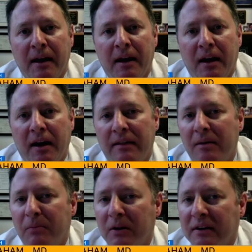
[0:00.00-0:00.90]
and
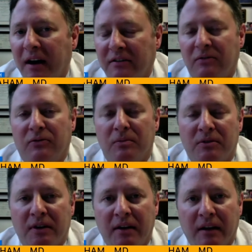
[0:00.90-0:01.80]
then protection from
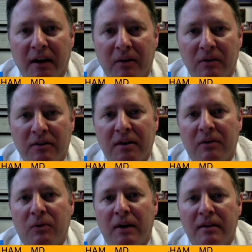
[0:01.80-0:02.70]
sunlight, which can
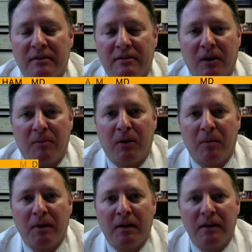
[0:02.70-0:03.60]
redden the scar
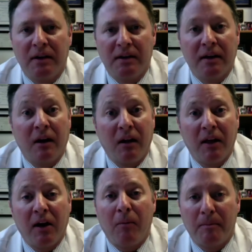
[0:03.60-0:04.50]
permanently, can all help.